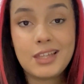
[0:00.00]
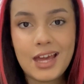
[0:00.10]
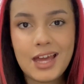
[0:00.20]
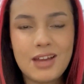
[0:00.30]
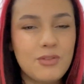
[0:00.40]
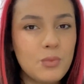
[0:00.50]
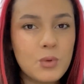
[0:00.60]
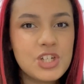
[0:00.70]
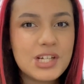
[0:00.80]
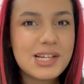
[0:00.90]
Yeah, if you're
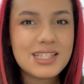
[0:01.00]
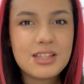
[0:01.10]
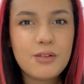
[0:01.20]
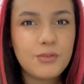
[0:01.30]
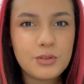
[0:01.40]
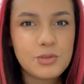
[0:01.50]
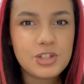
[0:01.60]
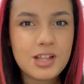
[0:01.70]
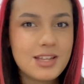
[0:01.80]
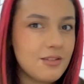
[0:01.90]
watching this in the
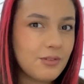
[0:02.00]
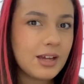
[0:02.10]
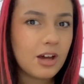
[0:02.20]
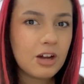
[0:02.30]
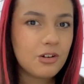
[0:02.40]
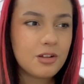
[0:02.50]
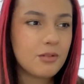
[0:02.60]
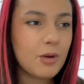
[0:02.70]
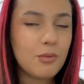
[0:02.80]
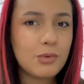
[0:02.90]
future, there's a thing going on at
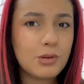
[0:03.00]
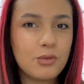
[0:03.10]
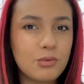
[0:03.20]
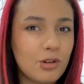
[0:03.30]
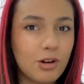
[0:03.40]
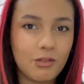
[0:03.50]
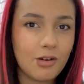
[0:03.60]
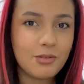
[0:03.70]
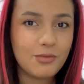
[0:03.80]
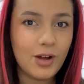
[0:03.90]
the moment called the
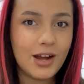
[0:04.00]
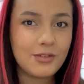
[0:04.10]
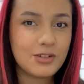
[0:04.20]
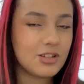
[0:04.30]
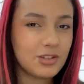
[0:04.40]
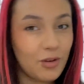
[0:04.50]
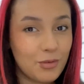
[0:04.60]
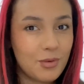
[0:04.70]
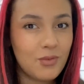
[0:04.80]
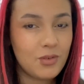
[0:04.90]
coronavirus. I don't
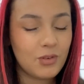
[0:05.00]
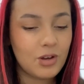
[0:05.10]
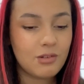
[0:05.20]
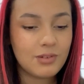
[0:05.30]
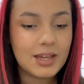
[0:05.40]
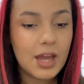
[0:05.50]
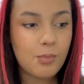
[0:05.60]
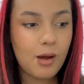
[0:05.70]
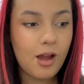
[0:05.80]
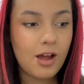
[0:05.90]
know if you've heard of it,
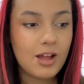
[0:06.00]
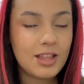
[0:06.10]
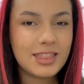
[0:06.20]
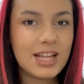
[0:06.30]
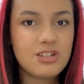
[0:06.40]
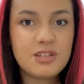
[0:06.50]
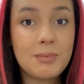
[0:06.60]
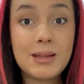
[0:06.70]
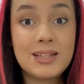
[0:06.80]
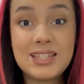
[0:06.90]
but that just
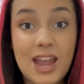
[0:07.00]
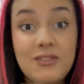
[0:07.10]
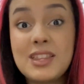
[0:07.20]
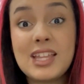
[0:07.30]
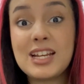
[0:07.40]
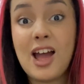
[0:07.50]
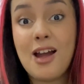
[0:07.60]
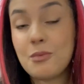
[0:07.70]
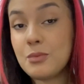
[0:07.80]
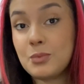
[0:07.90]
means everything that
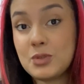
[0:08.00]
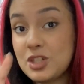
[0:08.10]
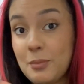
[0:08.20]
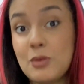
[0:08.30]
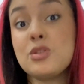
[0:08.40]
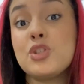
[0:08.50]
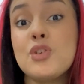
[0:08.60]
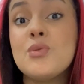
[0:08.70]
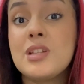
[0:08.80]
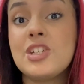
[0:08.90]
I was supposed to
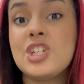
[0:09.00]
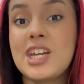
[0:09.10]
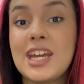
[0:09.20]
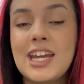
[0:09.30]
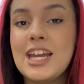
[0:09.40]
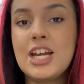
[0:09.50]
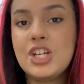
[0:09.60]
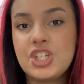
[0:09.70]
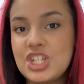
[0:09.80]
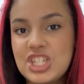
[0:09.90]
do this year
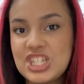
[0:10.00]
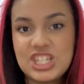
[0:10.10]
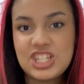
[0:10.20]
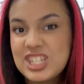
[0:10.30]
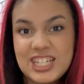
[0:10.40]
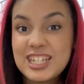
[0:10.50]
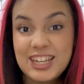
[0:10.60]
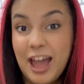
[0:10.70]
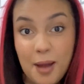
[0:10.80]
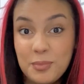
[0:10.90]
just
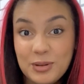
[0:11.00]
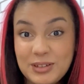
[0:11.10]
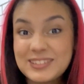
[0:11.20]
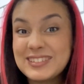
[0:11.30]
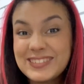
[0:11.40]
didn't happen.